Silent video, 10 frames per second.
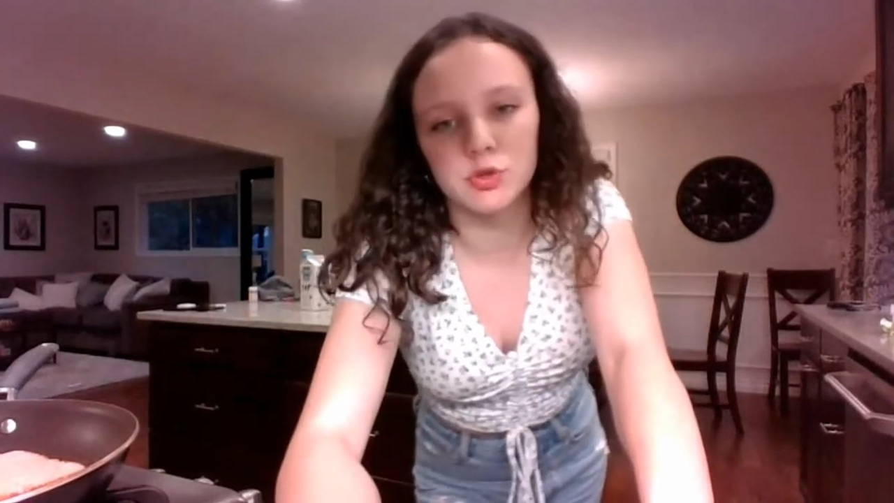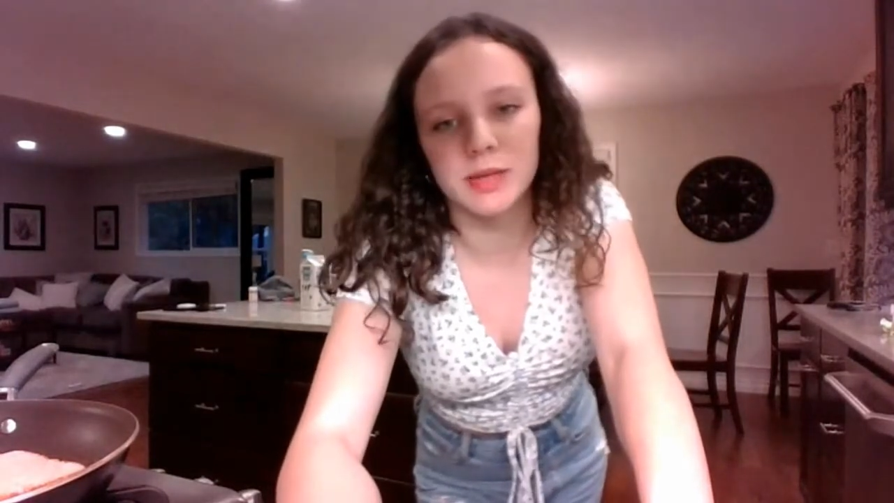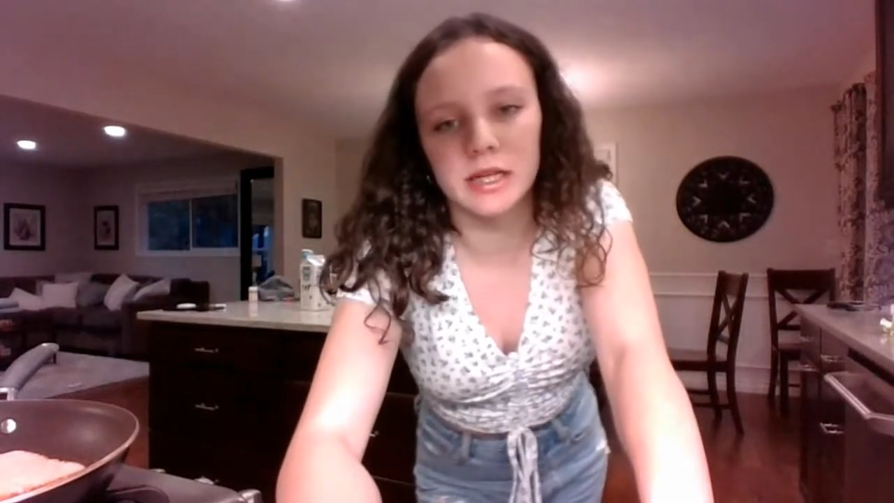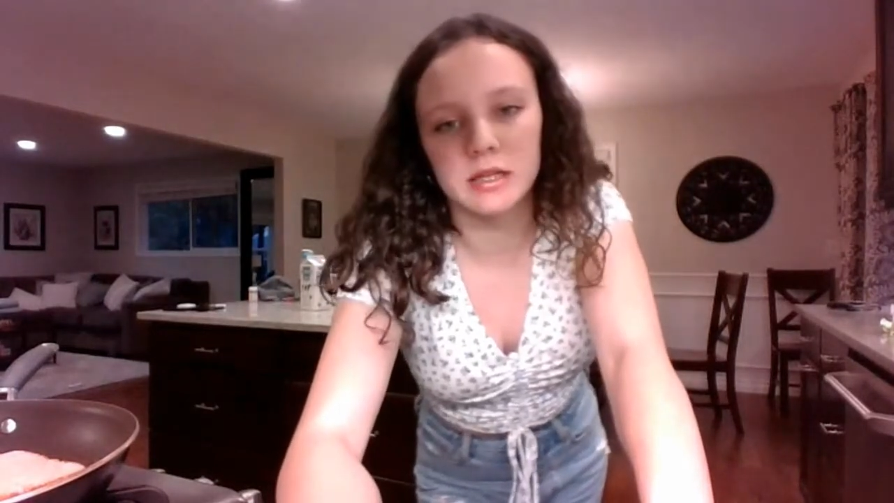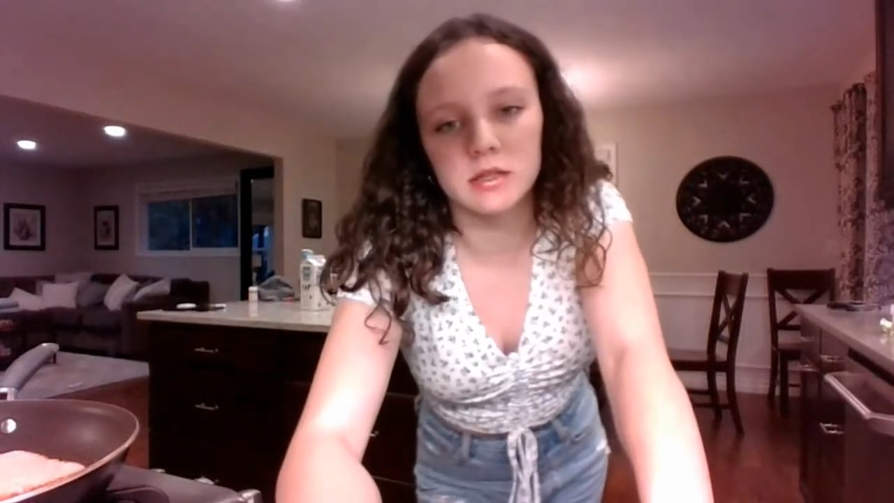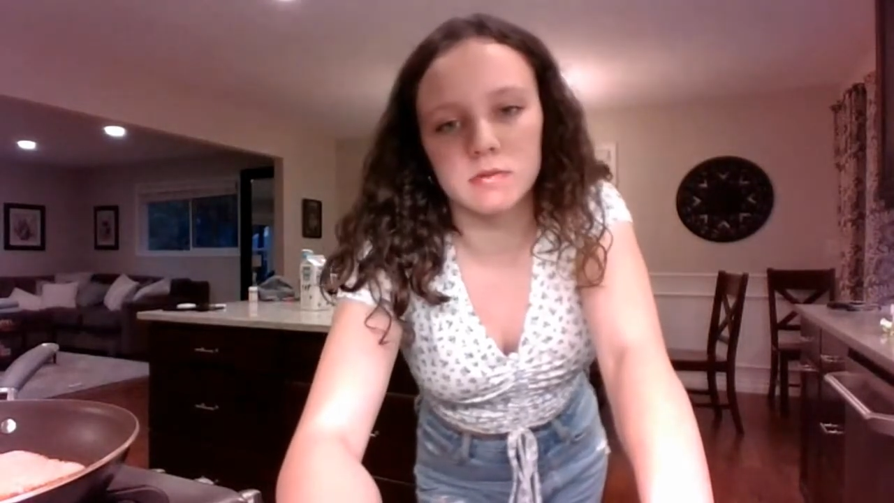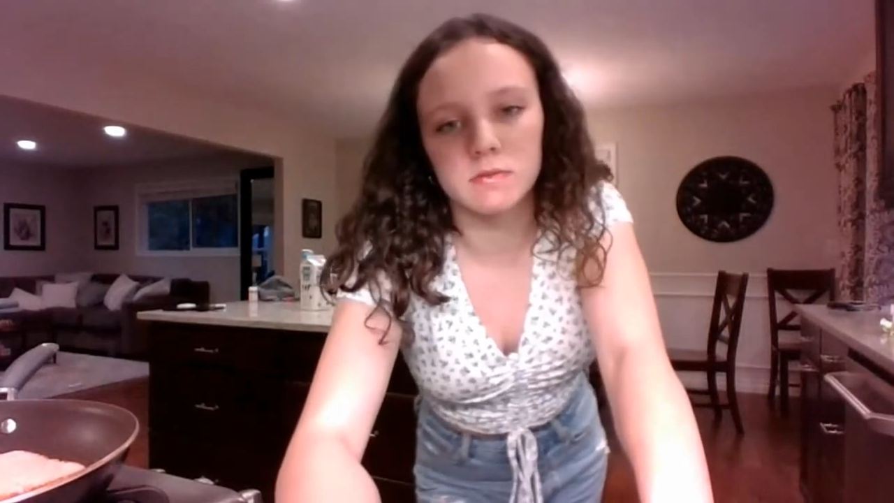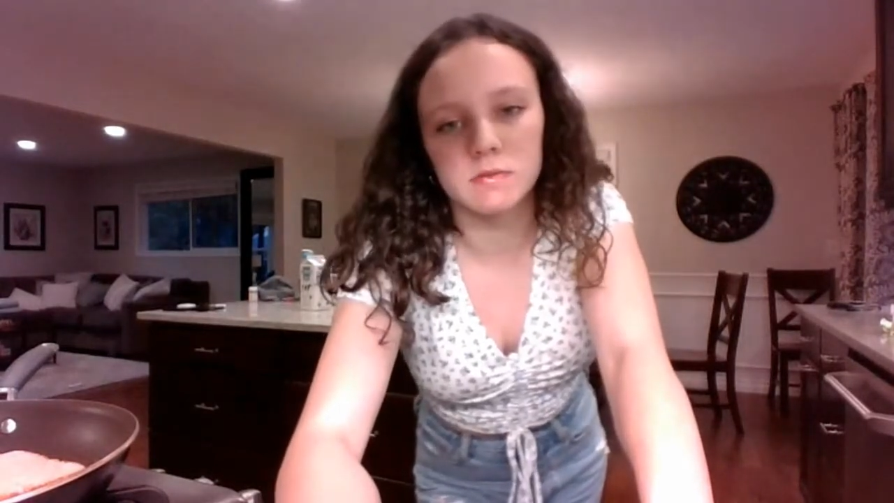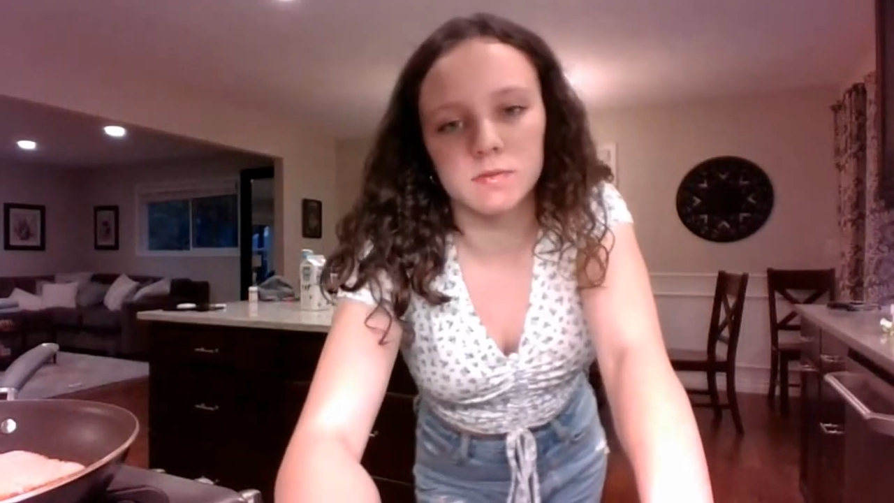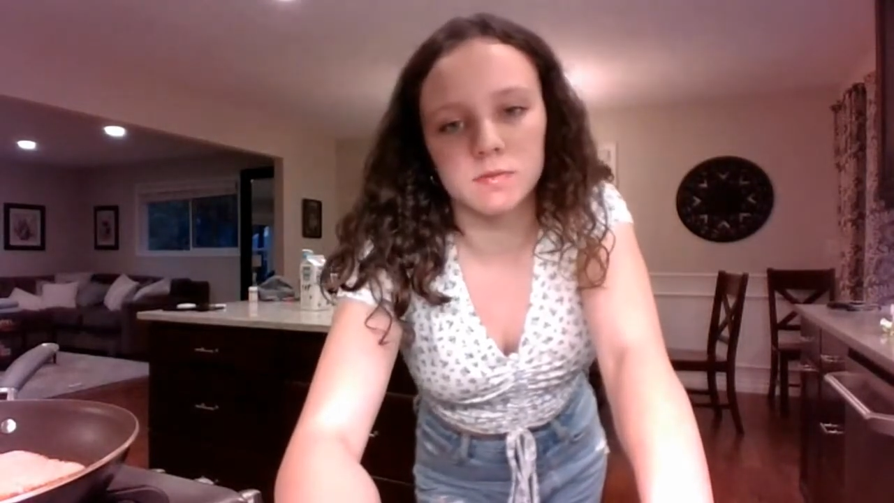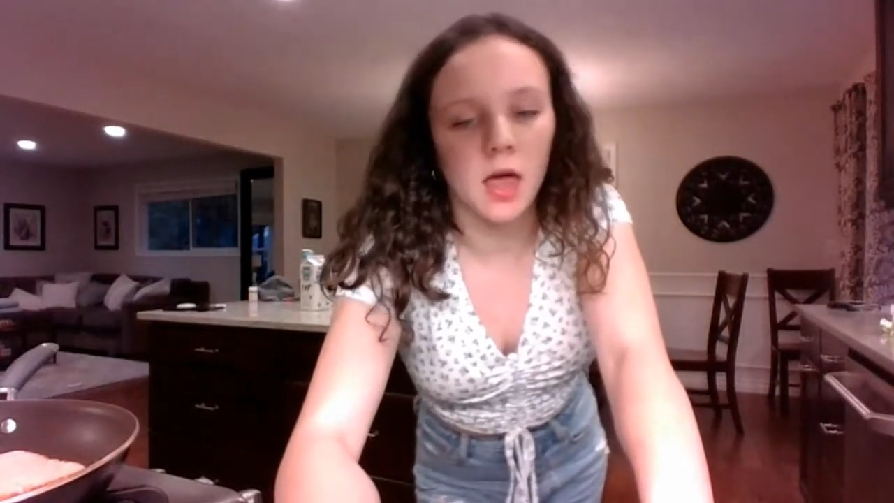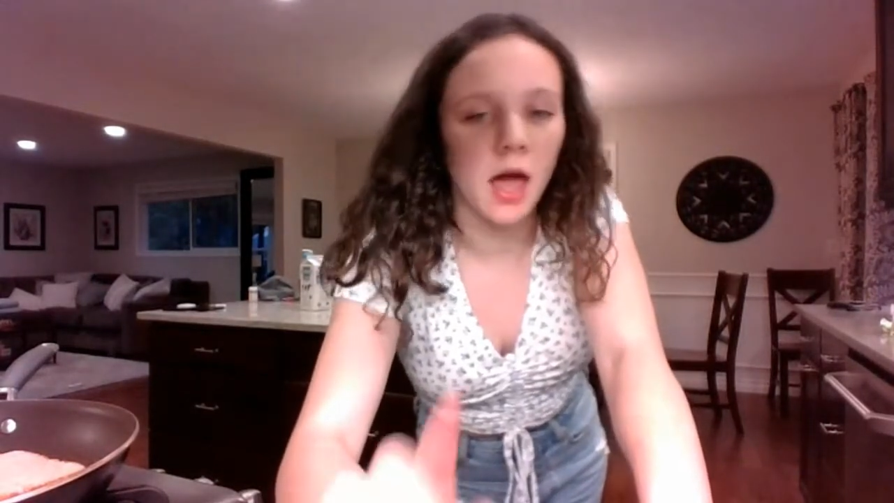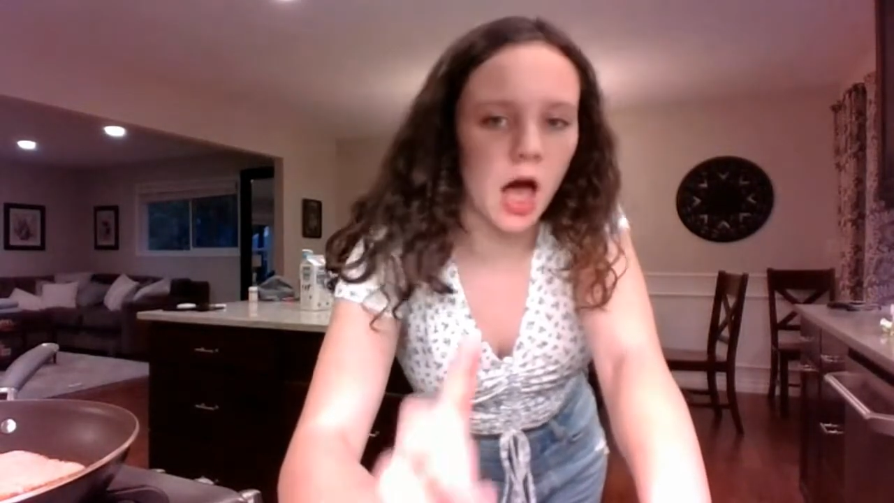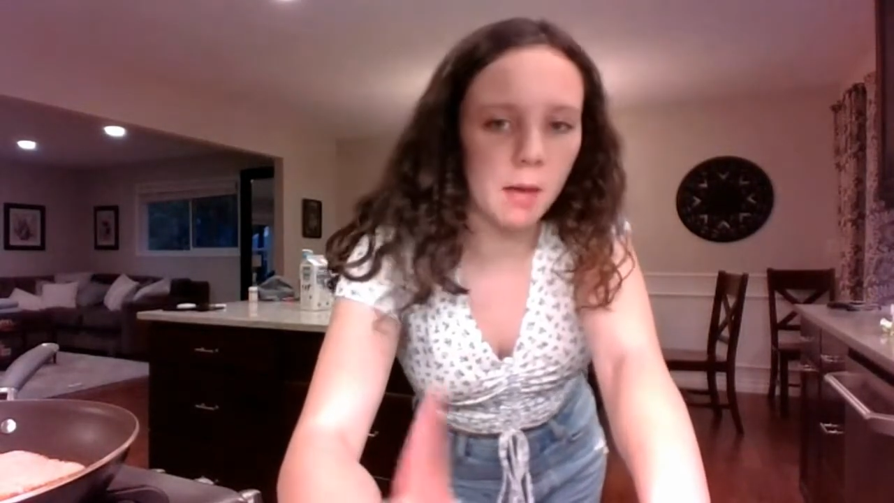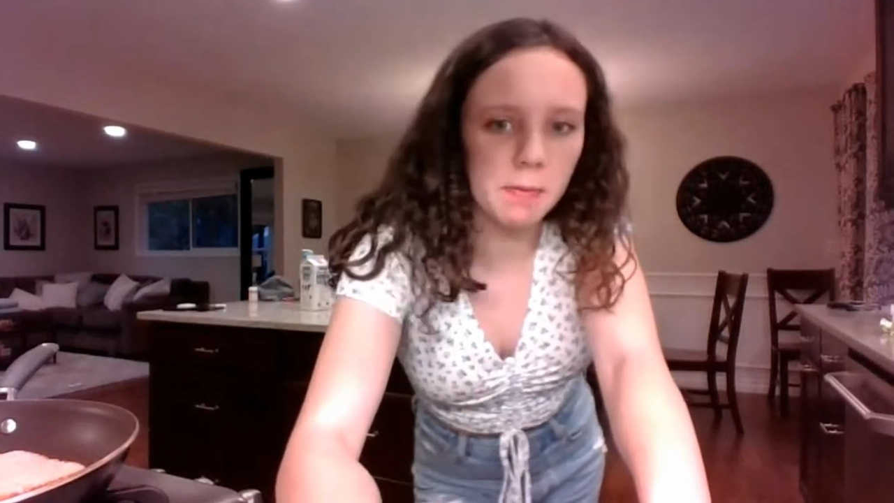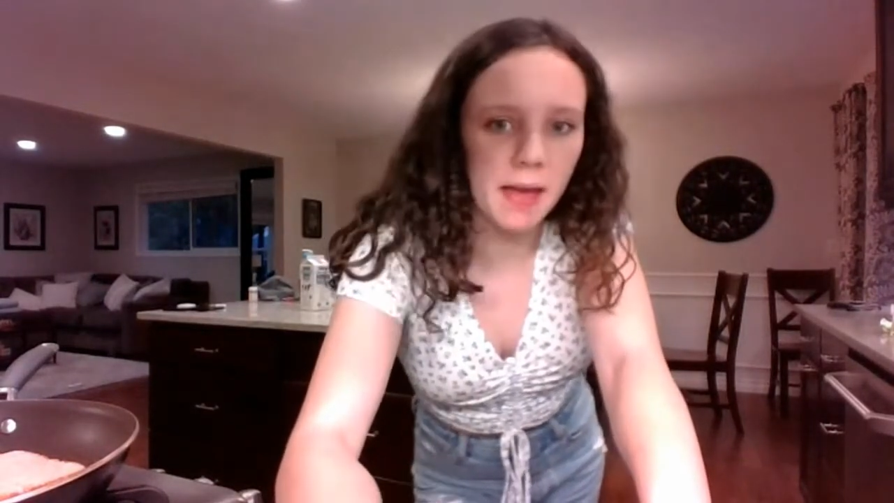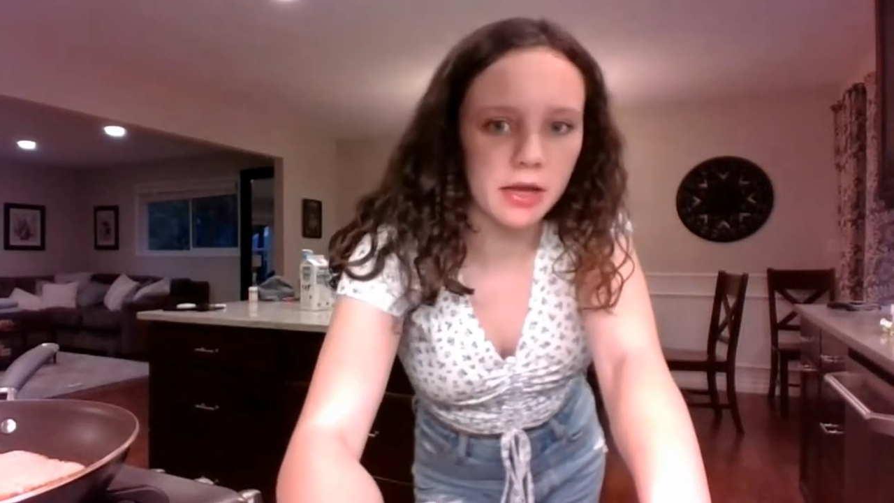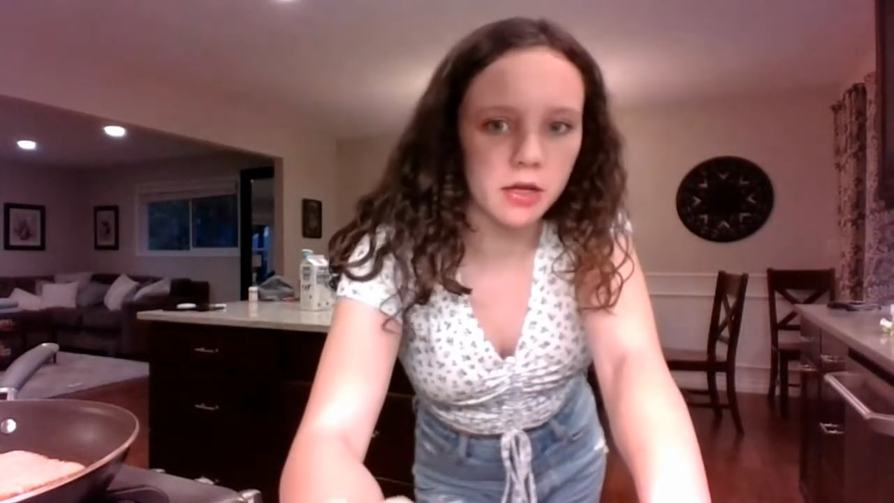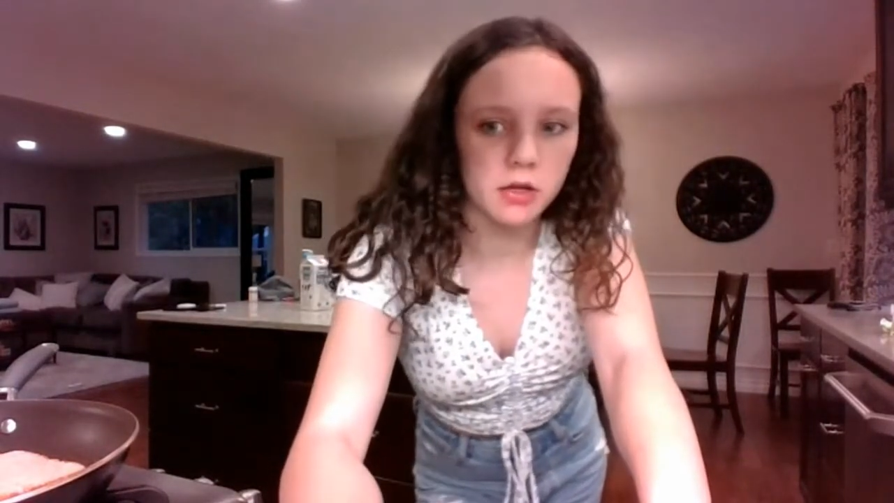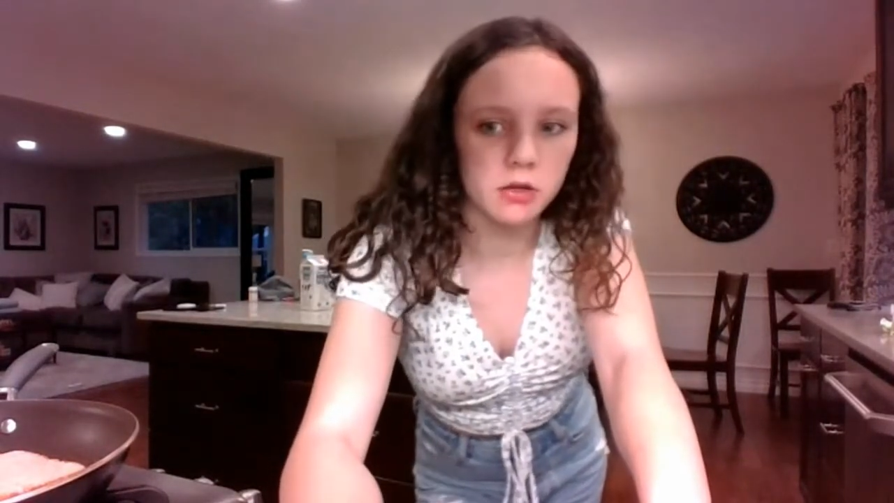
minutes. I'll be back.